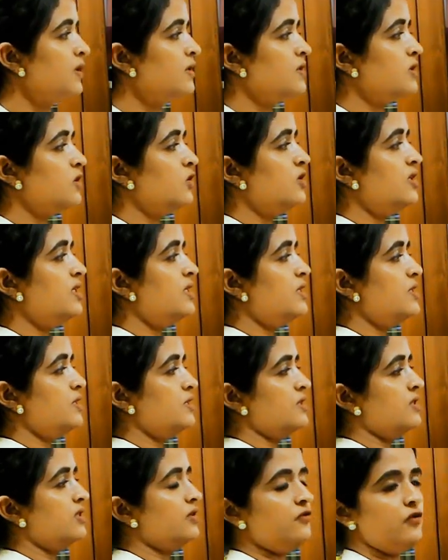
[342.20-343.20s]
So this
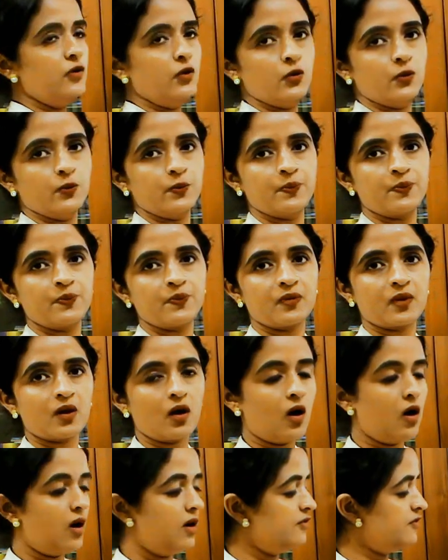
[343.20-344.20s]
is the view
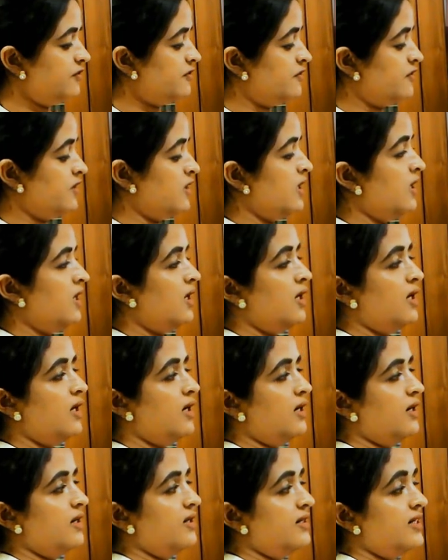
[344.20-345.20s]
of
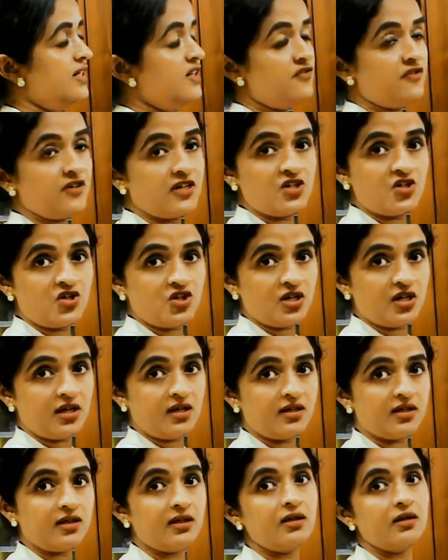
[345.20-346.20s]

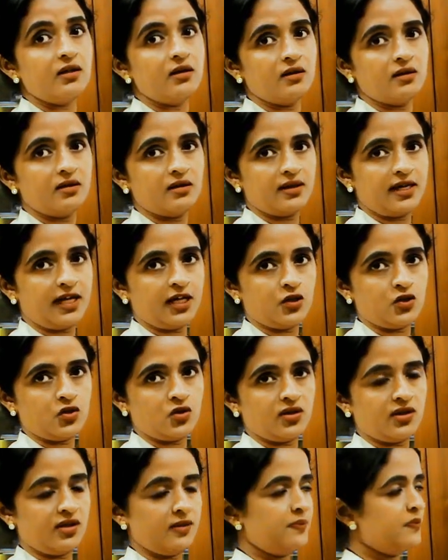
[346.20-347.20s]
differentiated
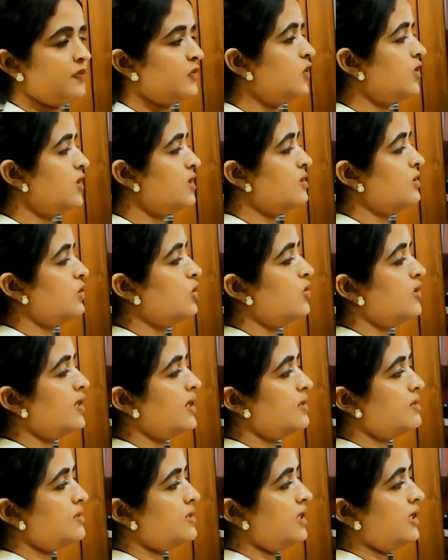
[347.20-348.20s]
ectoderm. Okay, so you
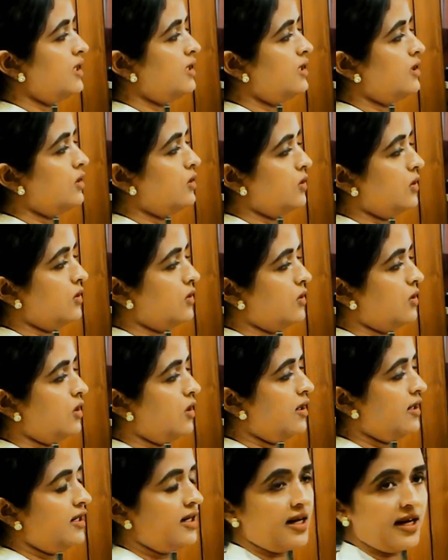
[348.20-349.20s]
can see the
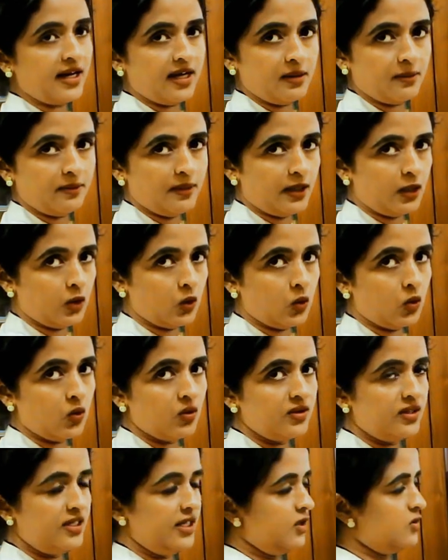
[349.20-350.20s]
notochord lying
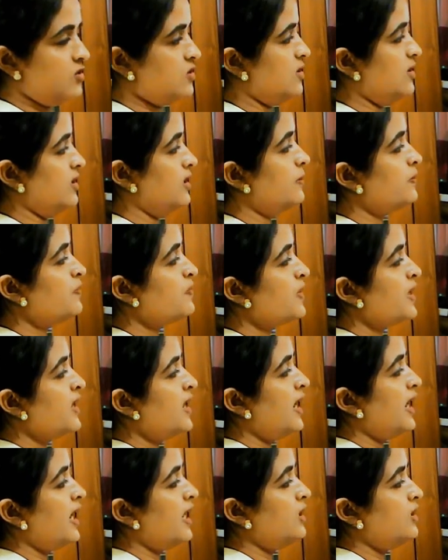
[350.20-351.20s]
below the ectoderm,
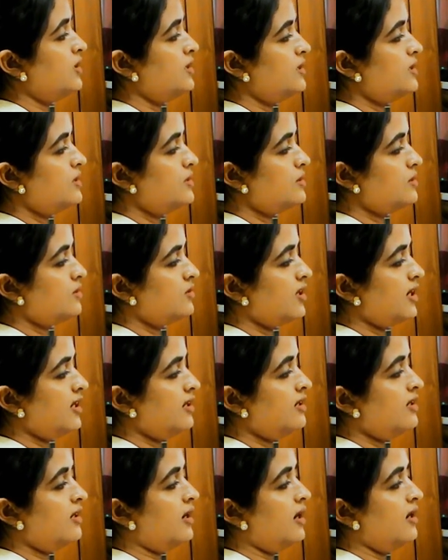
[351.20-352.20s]
and this
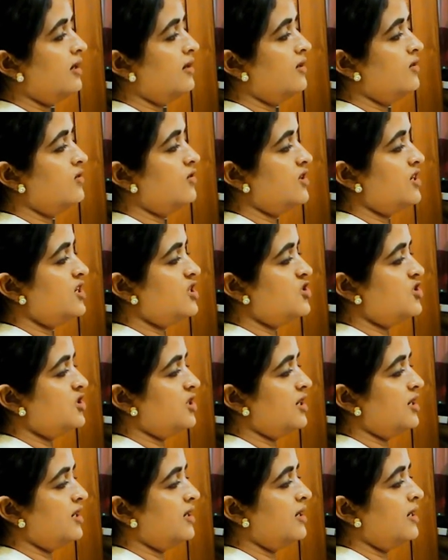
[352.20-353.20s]
red colored
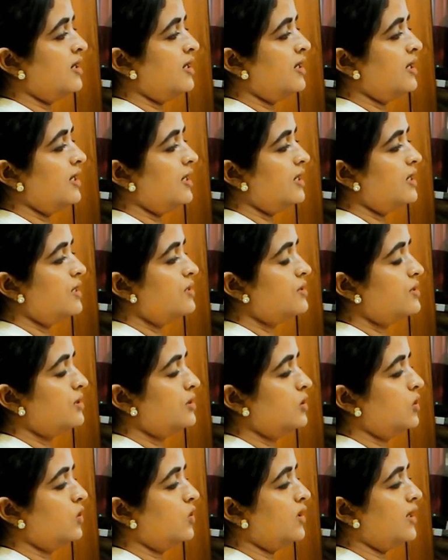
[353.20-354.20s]
region is
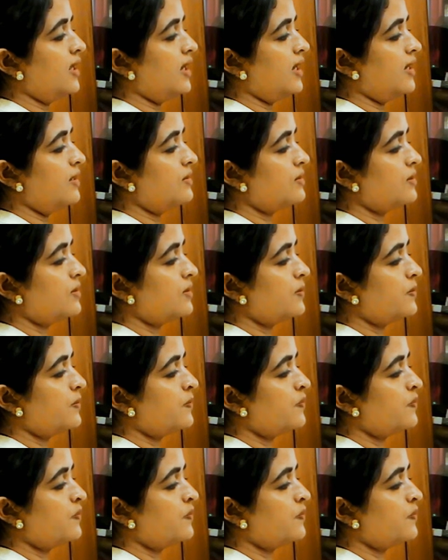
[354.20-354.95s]
known as